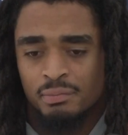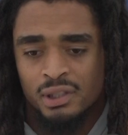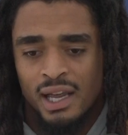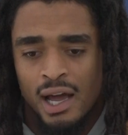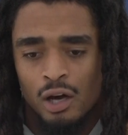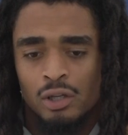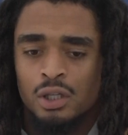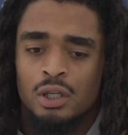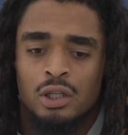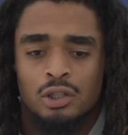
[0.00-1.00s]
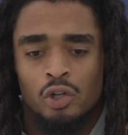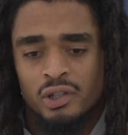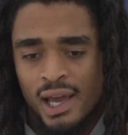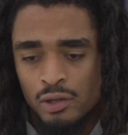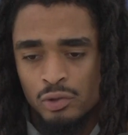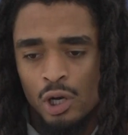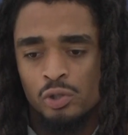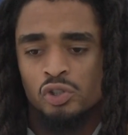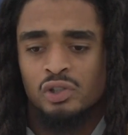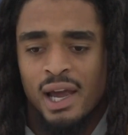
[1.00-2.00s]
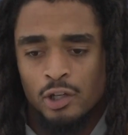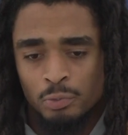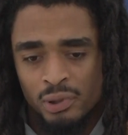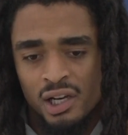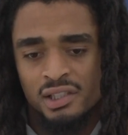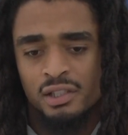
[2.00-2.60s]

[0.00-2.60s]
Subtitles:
But now, you know, you got new coaches, you got new players,